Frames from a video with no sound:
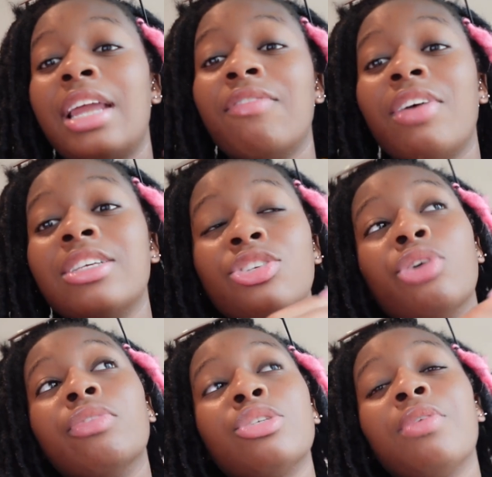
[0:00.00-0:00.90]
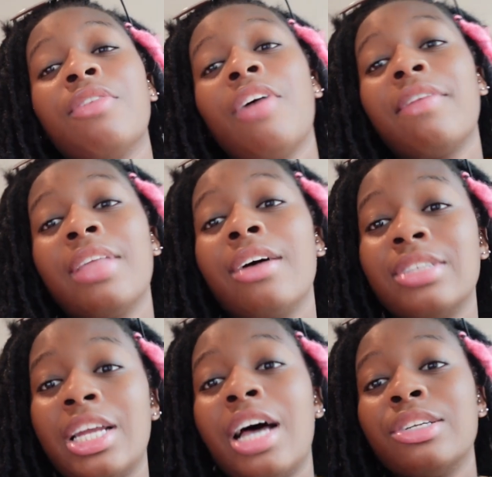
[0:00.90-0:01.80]
that invested over
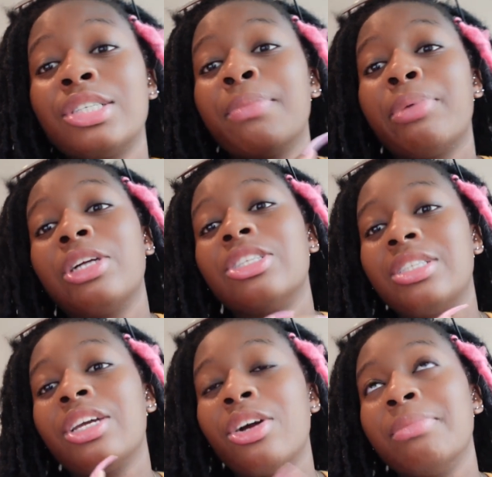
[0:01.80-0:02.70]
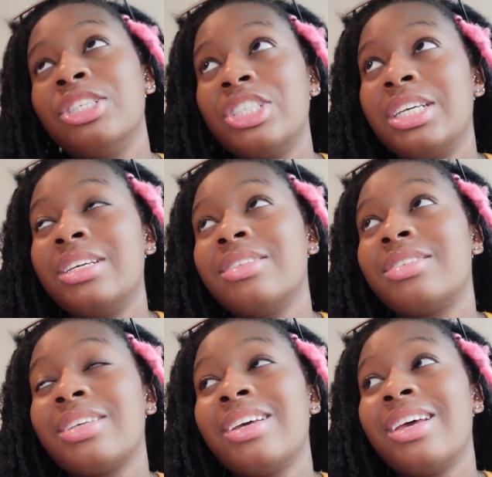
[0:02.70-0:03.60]
$25,000 in purchasing her machines,